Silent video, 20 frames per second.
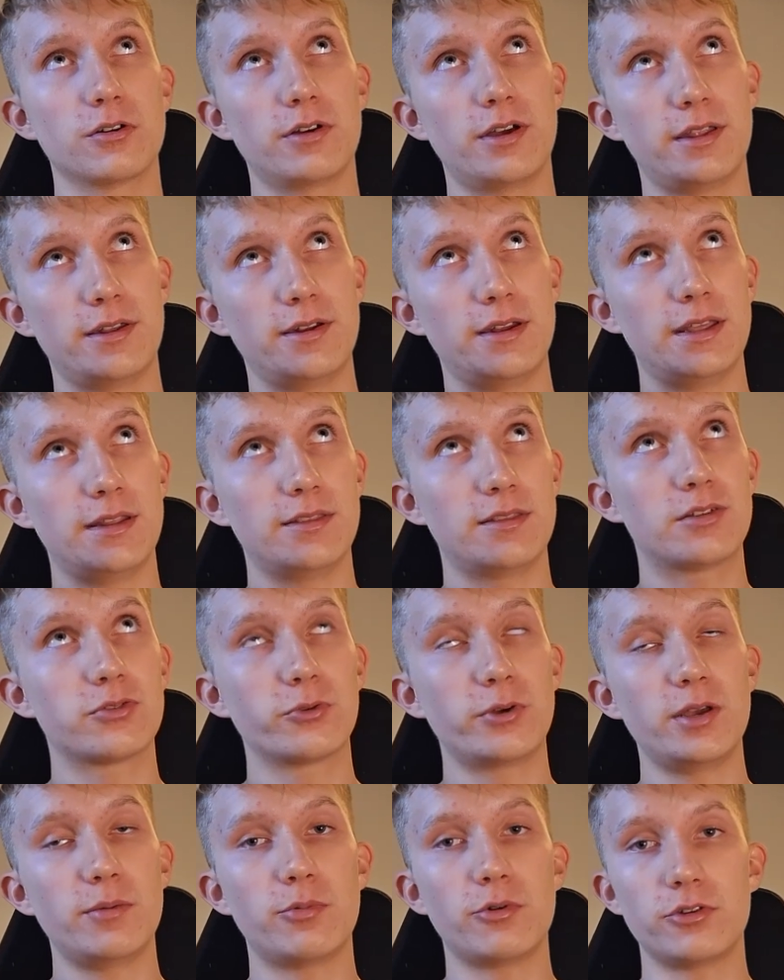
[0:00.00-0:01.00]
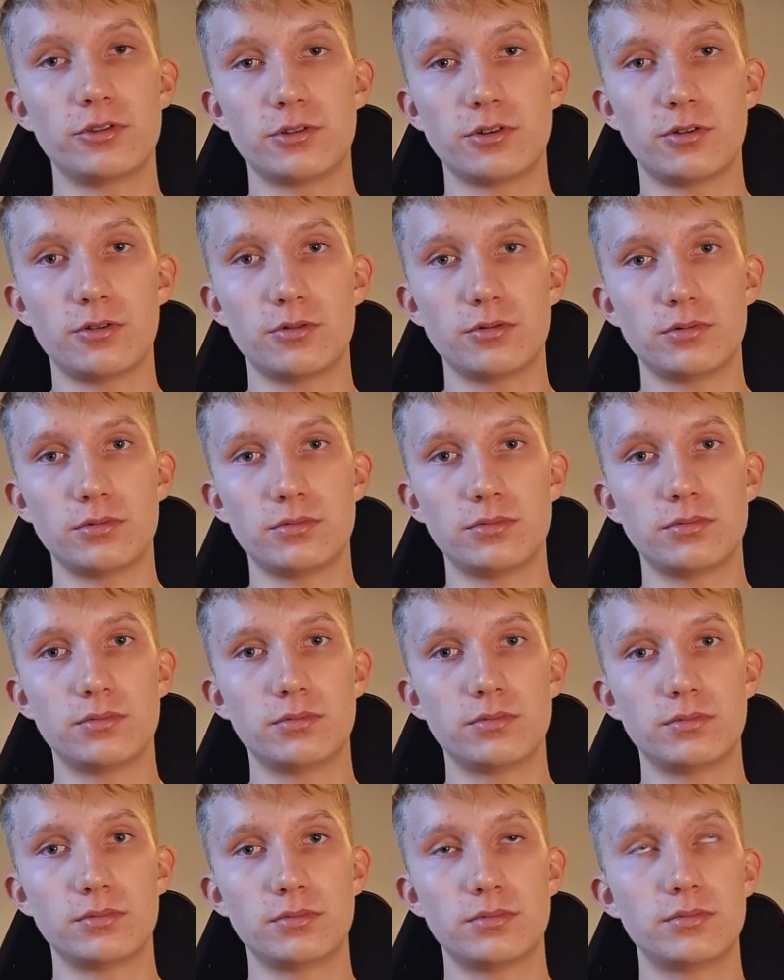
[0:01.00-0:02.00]
and then 3.0.
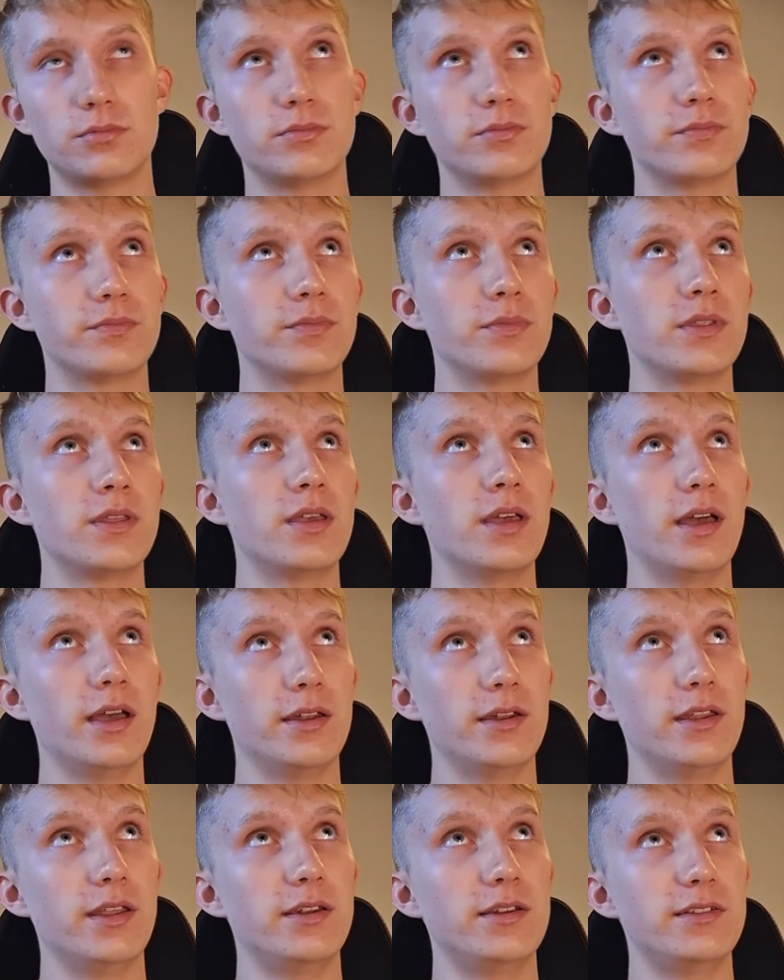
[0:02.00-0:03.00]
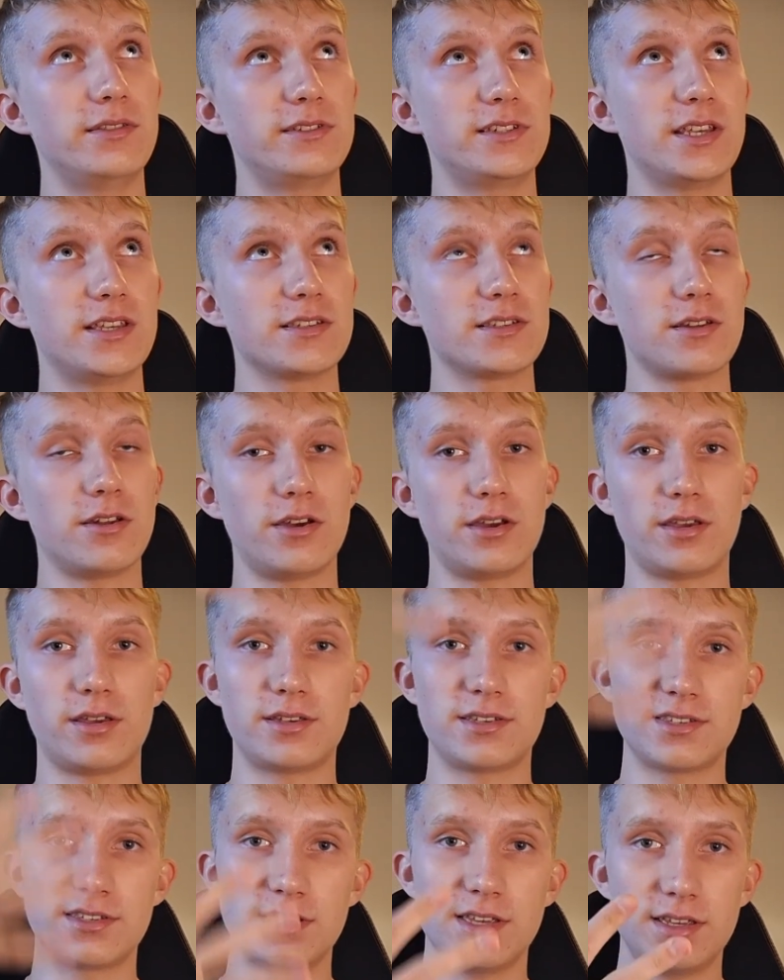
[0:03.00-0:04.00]
And then it says
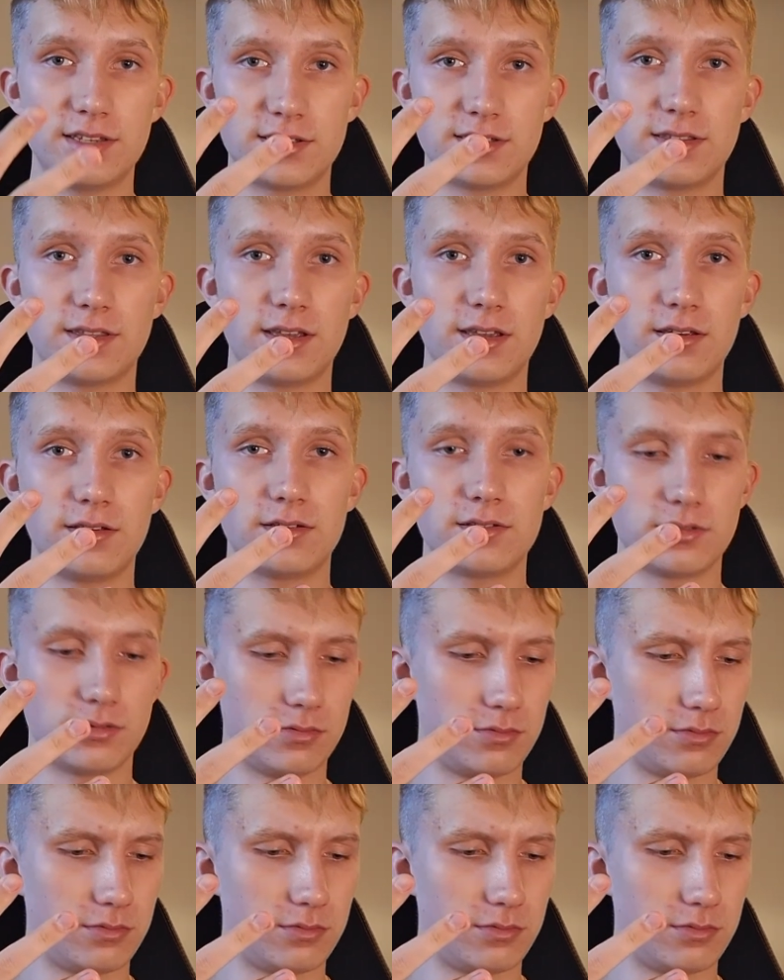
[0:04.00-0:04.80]
six things,